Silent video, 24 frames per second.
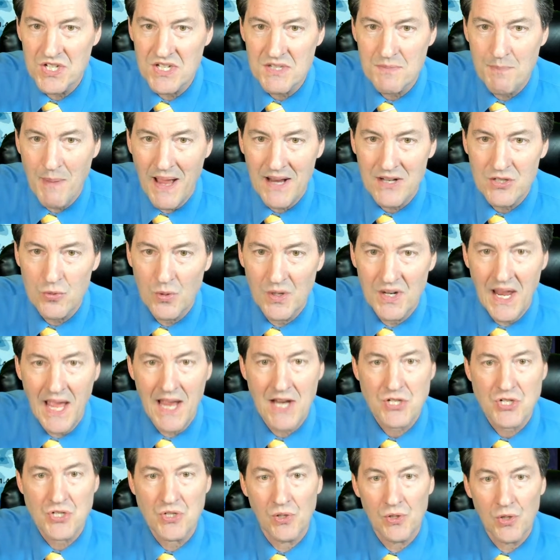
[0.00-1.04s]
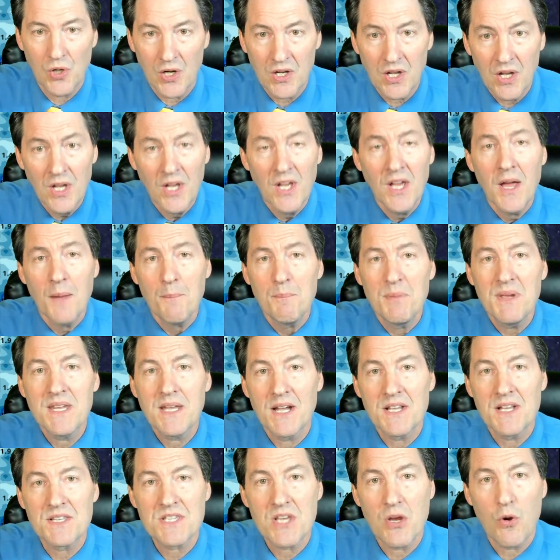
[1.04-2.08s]
this back to a national look
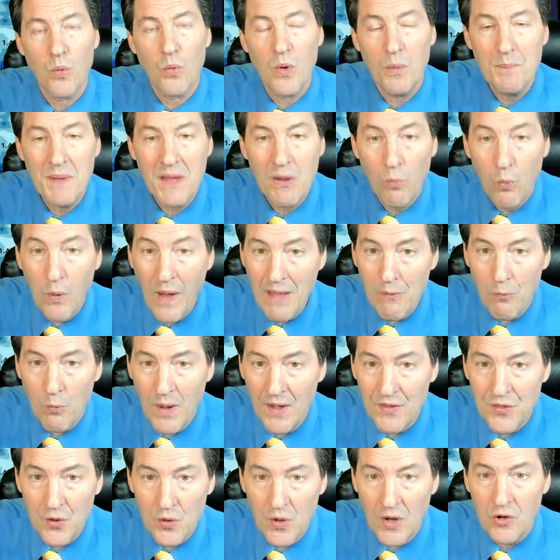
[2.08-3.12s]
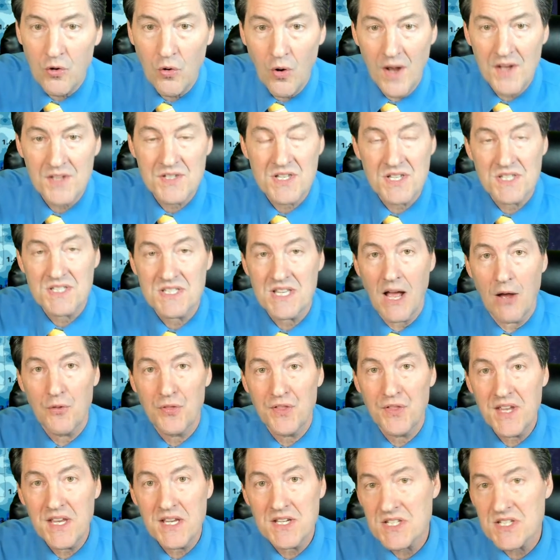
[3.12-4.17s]
because there will be wet weather across the
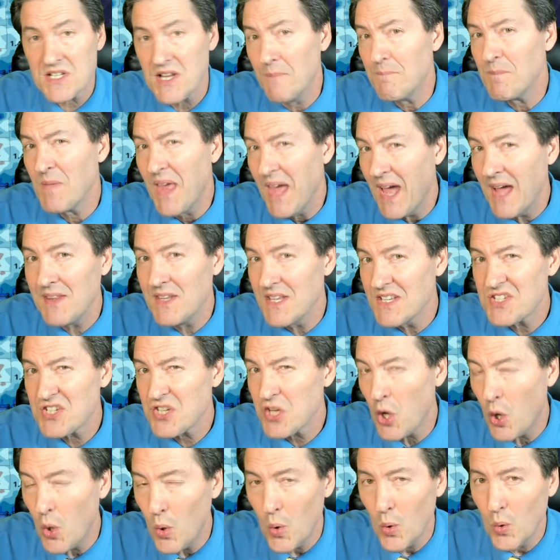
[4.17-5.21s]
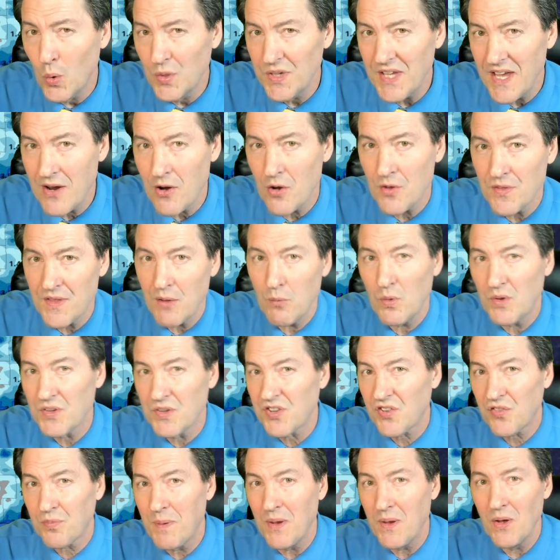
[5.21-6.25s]
southeast and this cold air that will
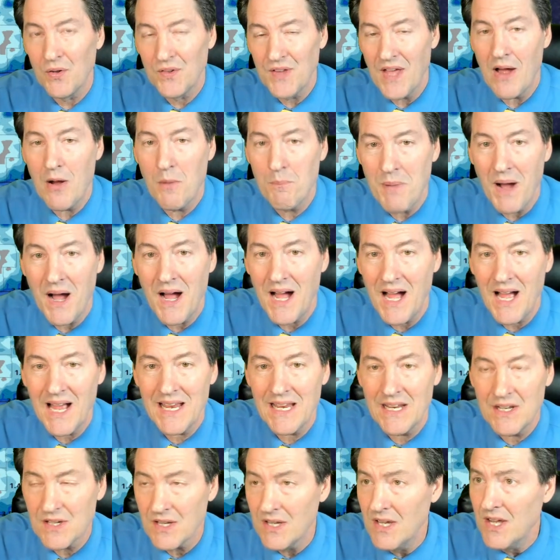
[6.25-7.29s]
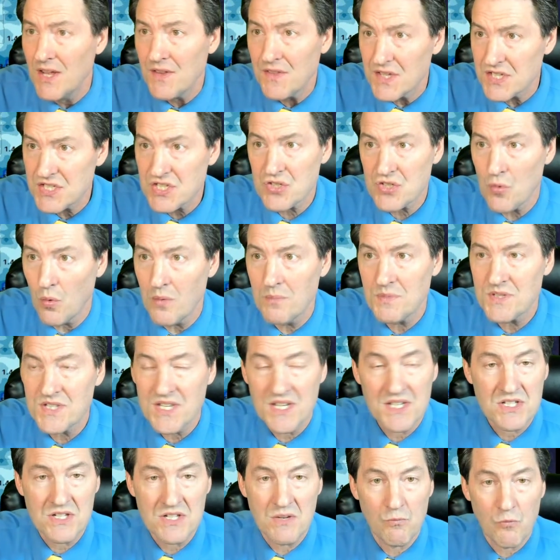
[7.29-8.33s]
spill down behind the storm
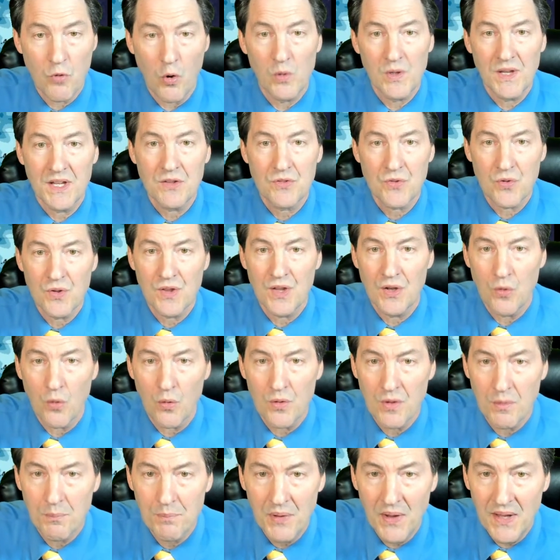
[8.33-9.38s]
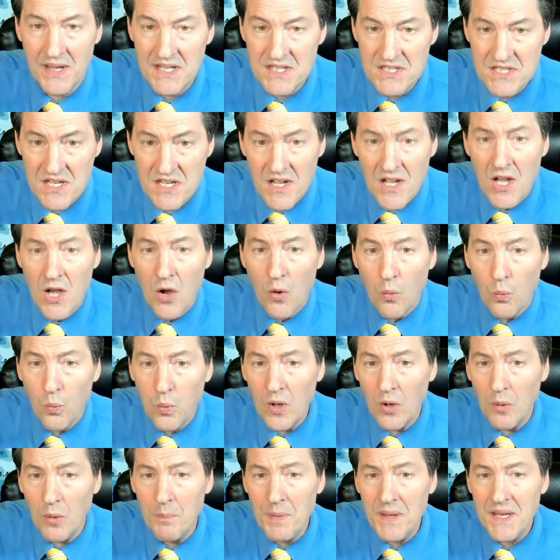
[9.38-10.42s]
system rolling through the northern plains
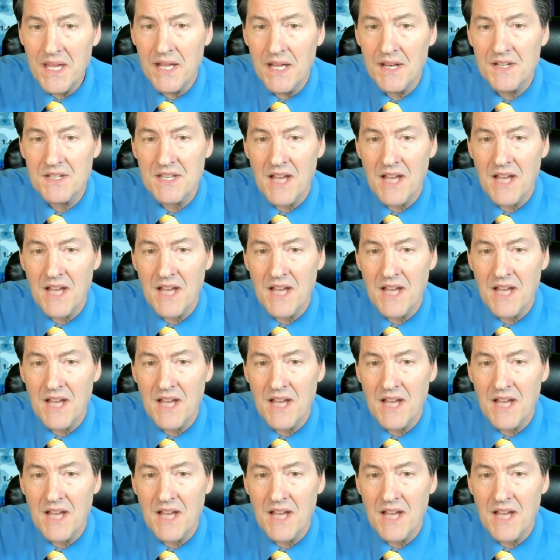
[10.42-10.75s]
will begin